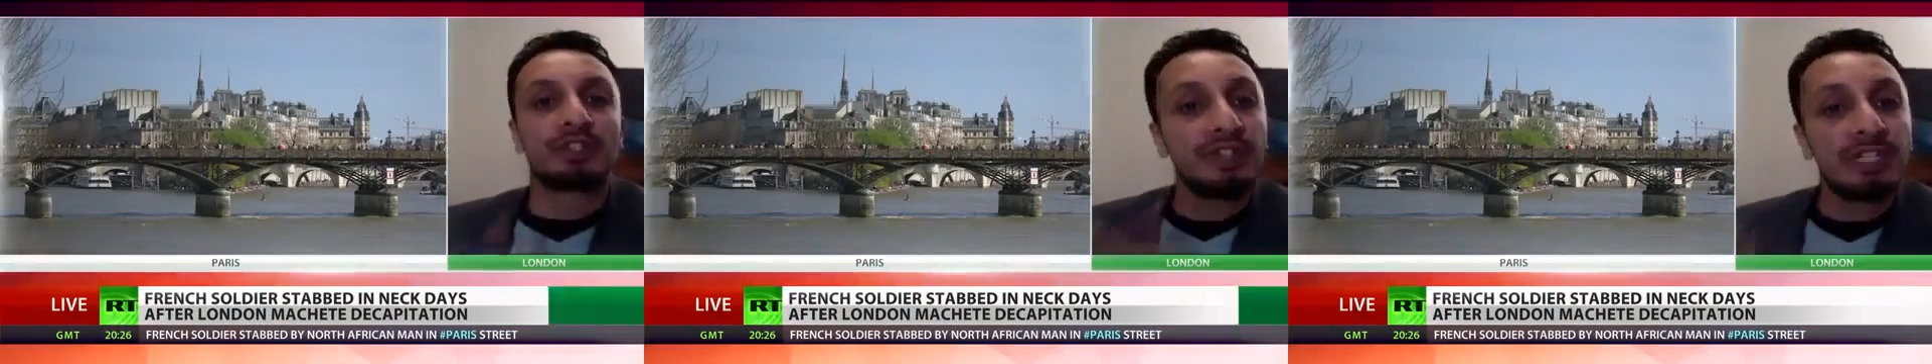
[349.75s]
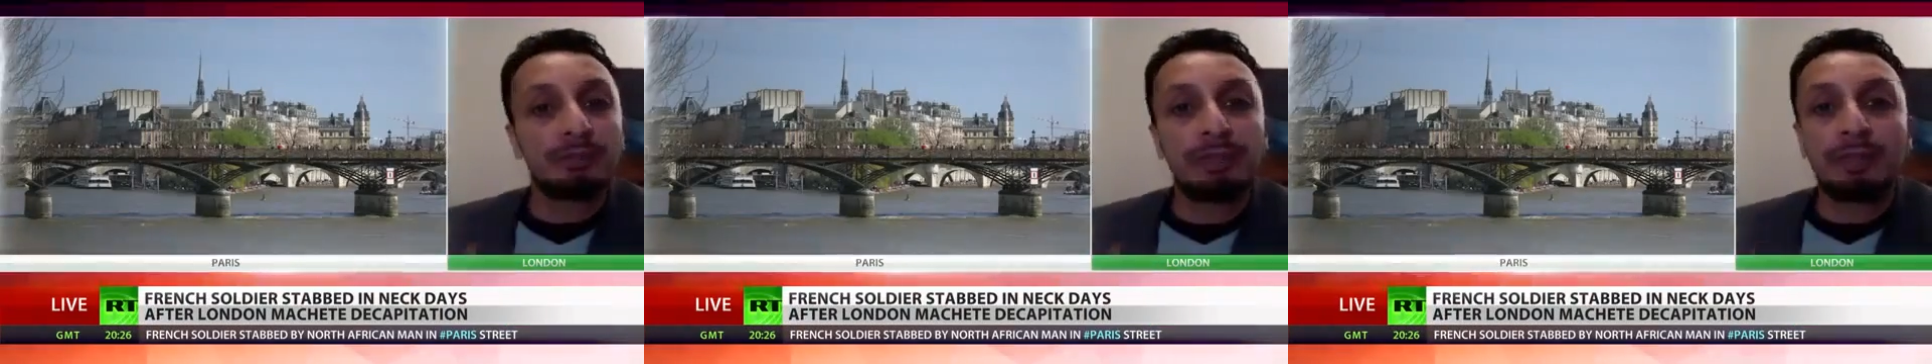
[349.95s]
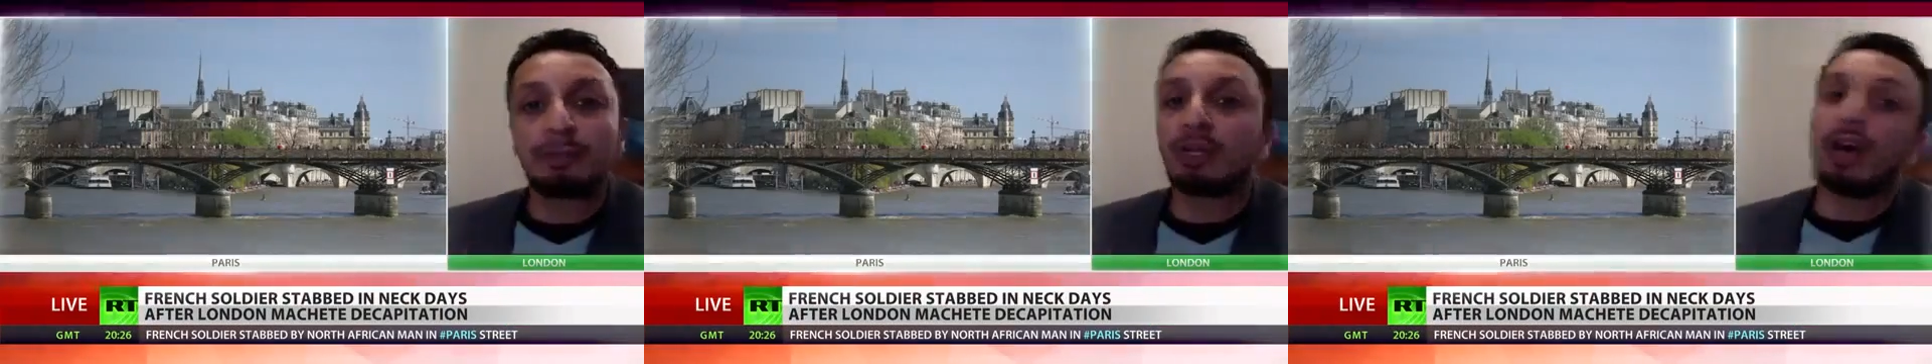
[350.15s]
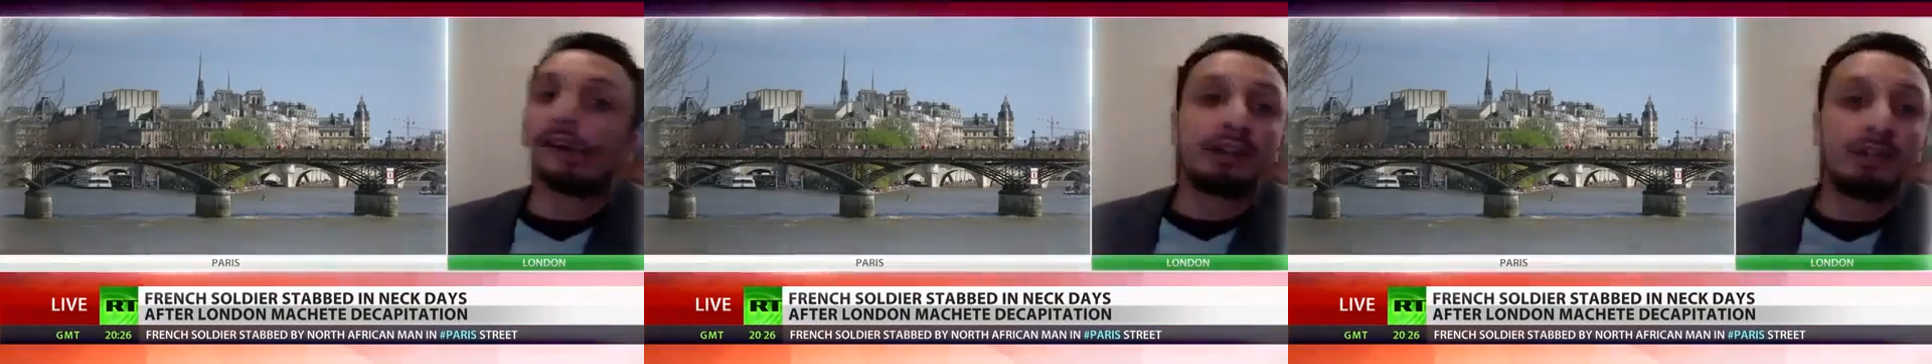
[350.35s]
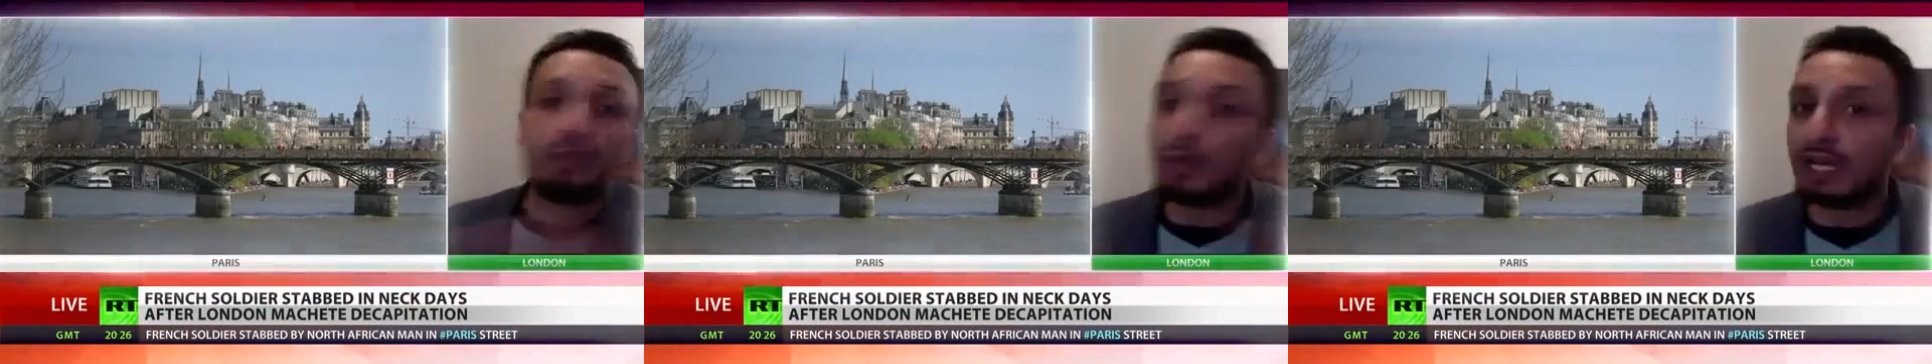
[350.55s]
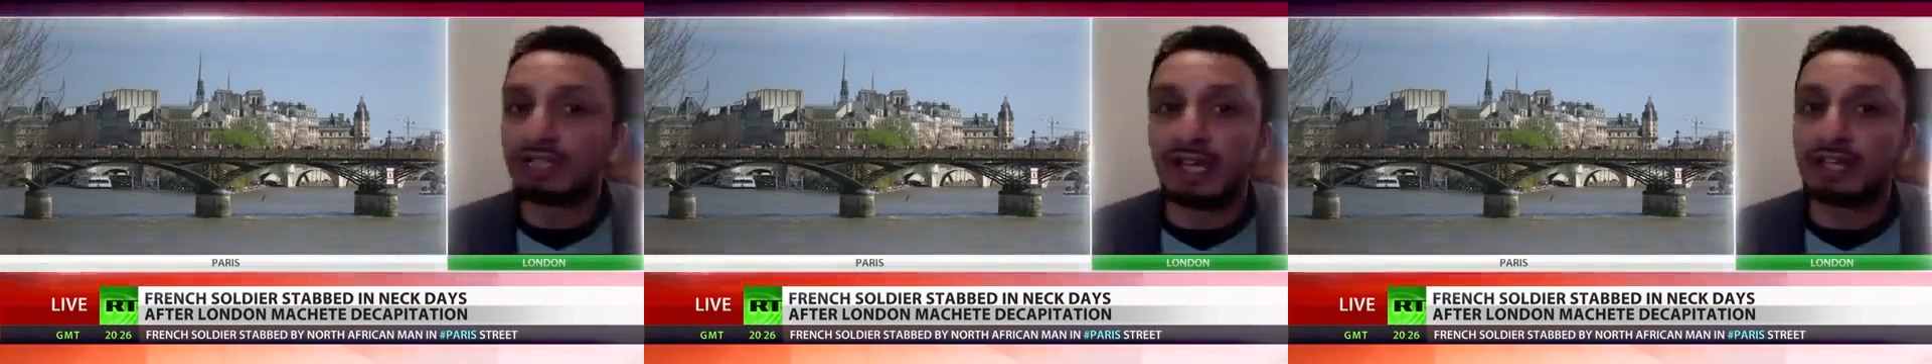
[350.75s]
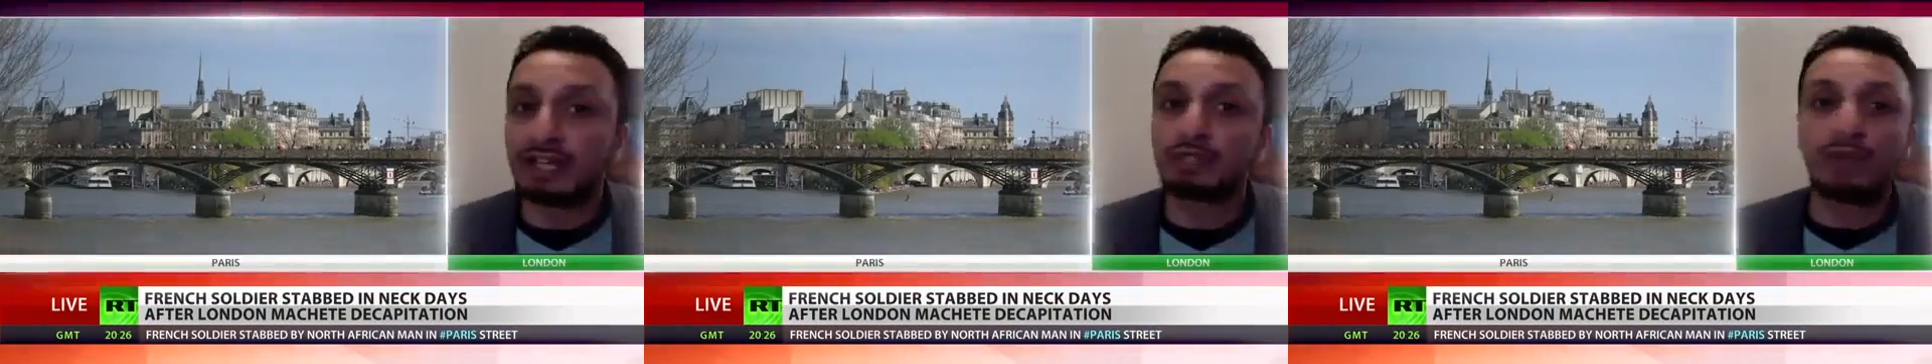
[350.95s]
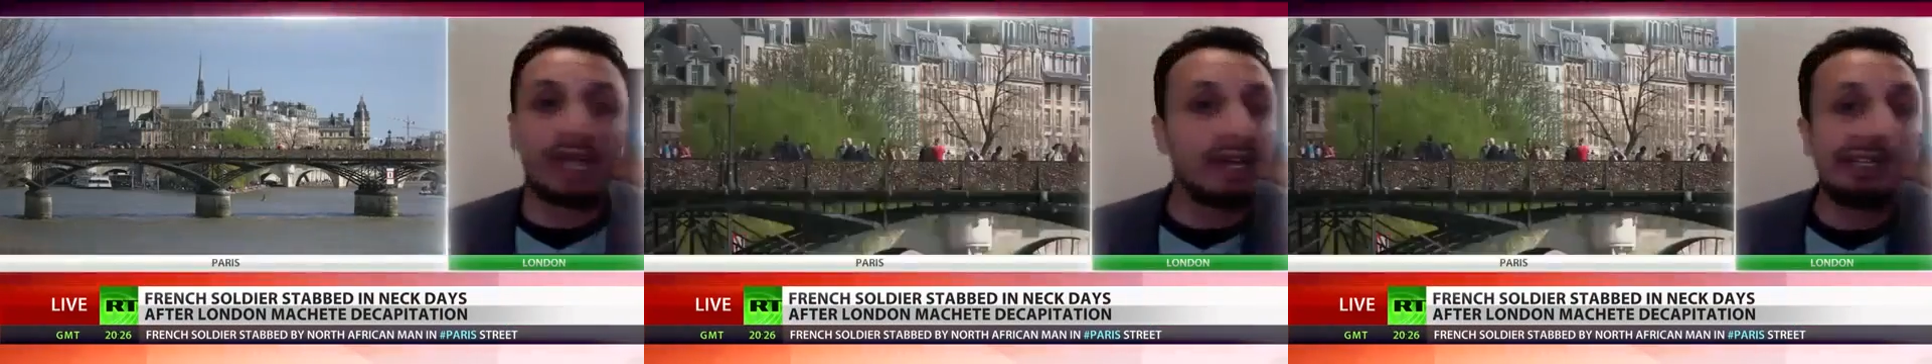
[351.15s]
These people are not attached
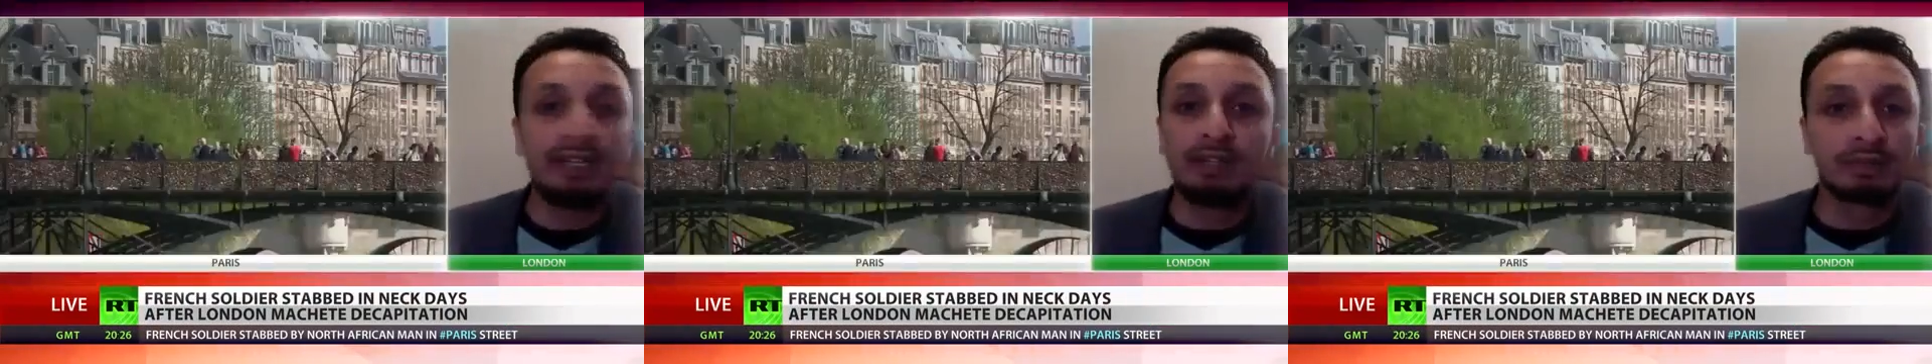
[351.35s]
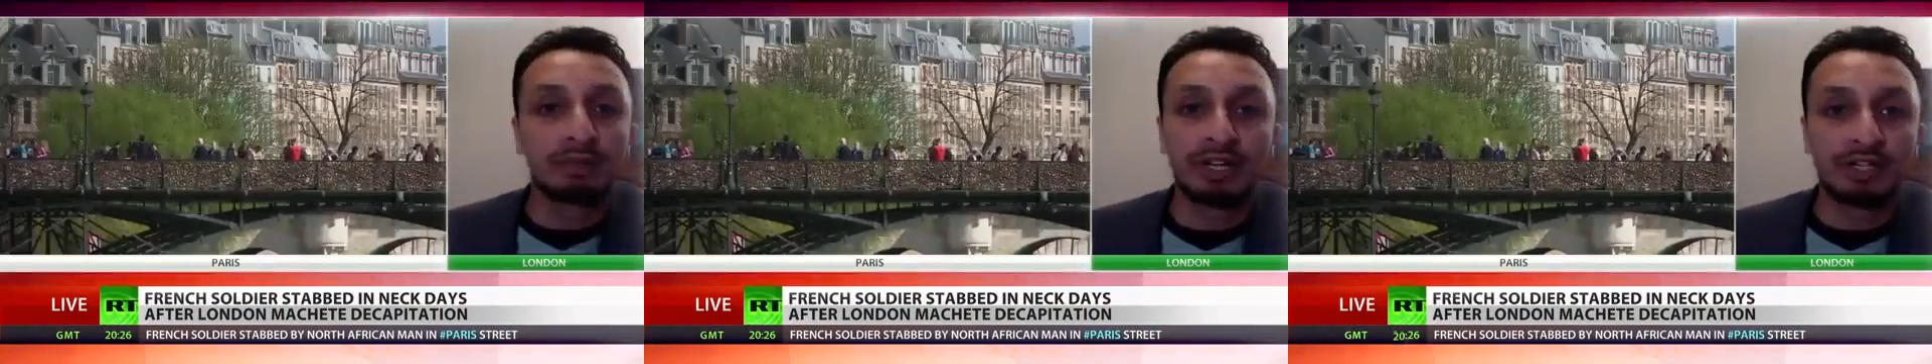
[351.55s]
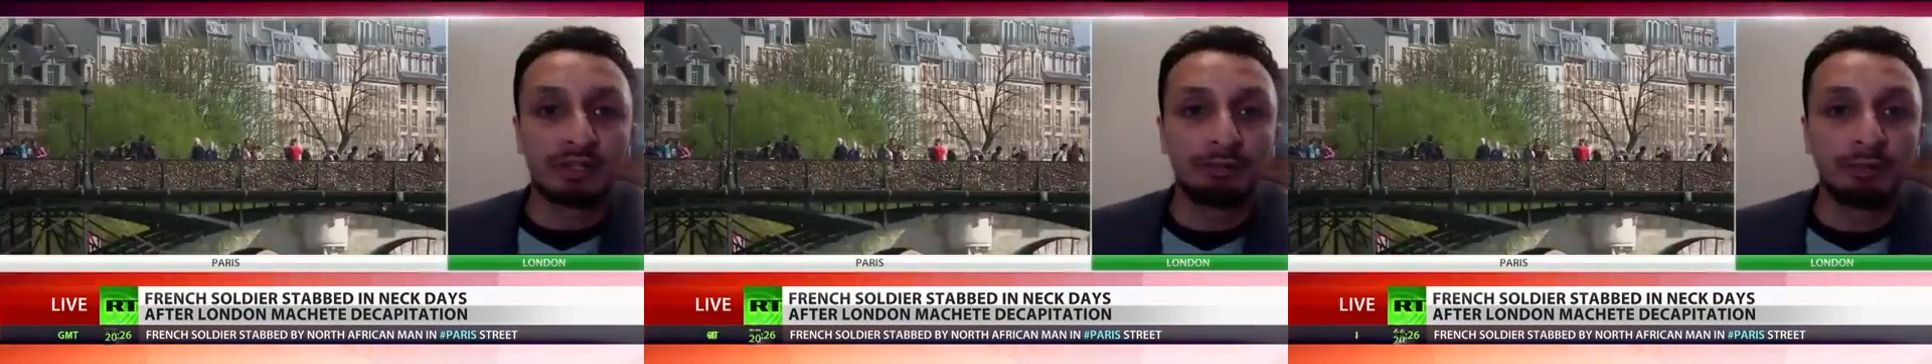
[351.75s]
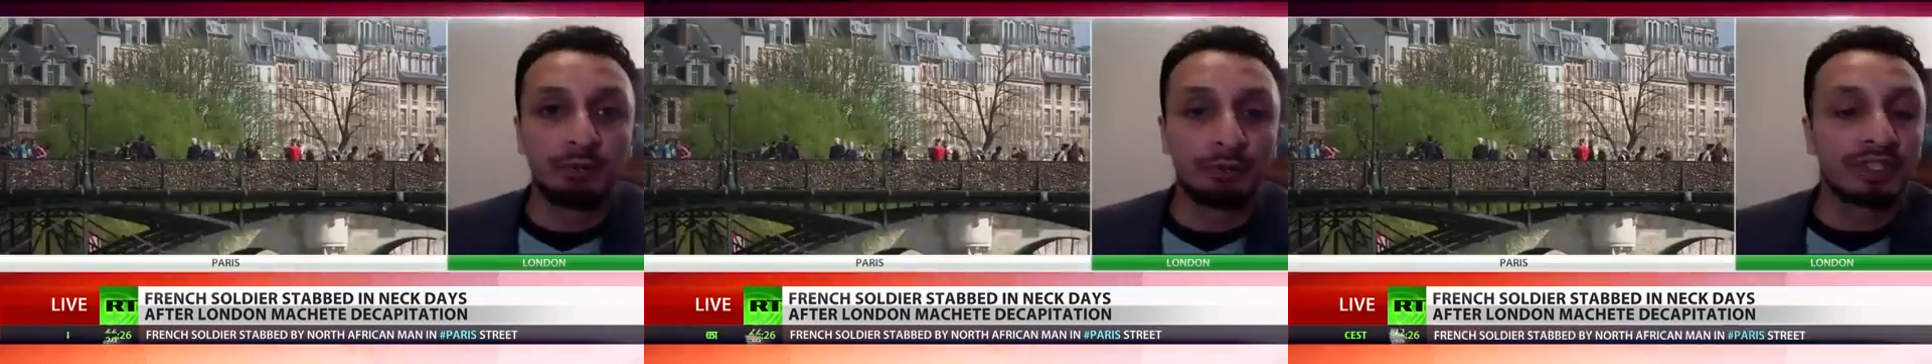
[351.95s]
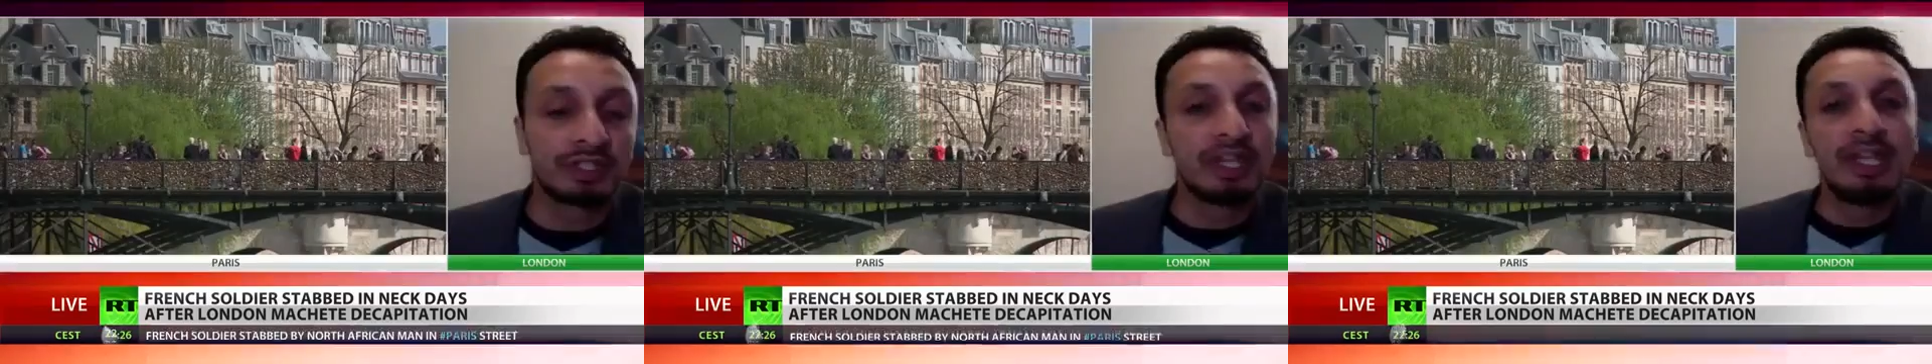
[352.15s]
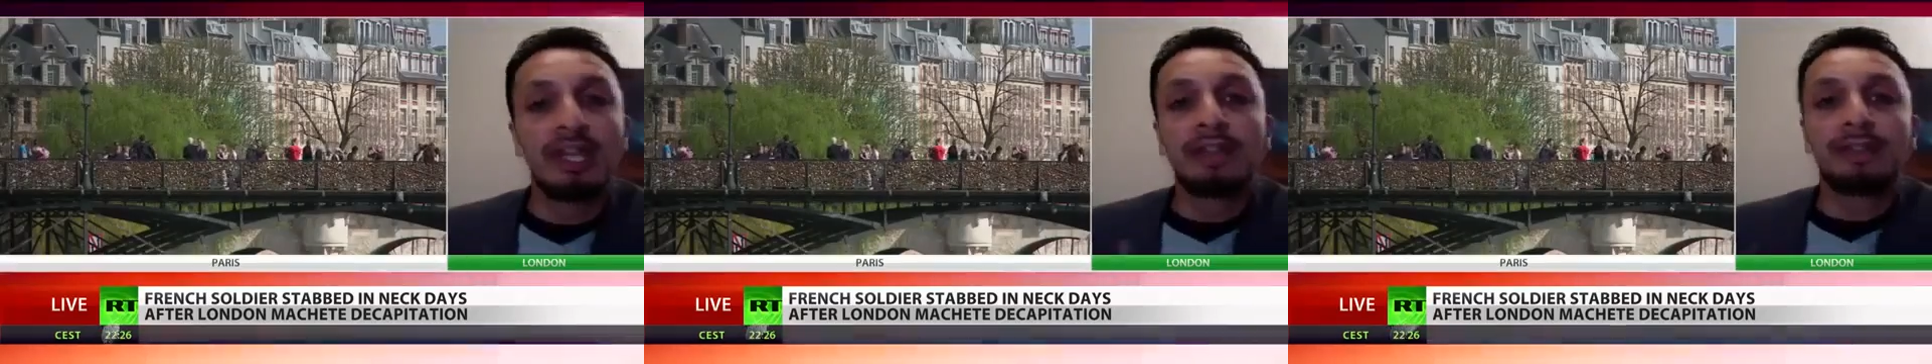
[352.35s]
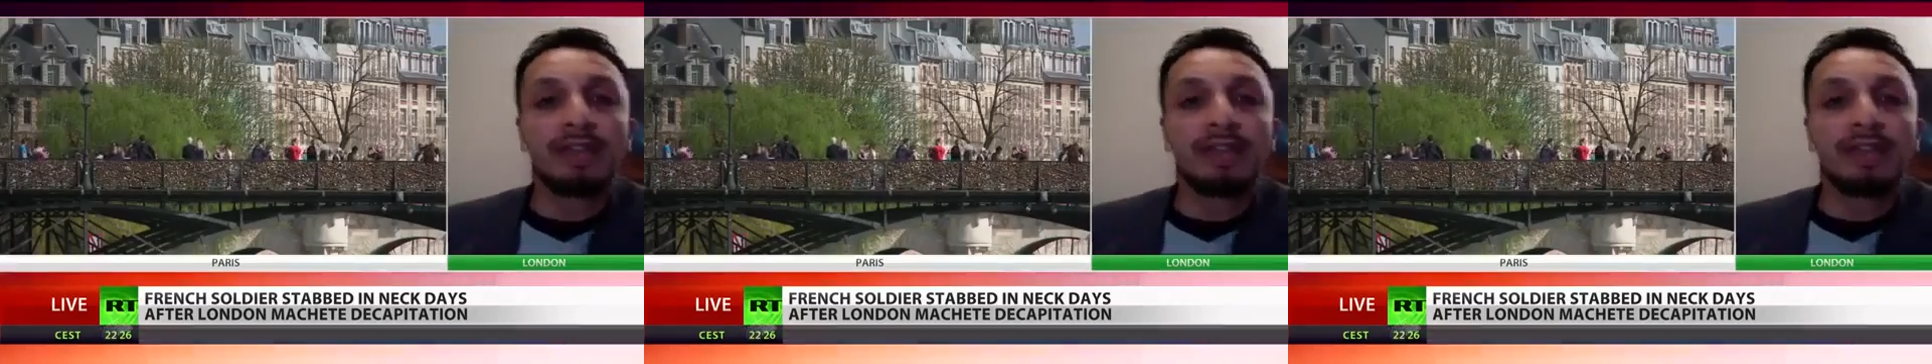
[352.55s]
to any liberation movements.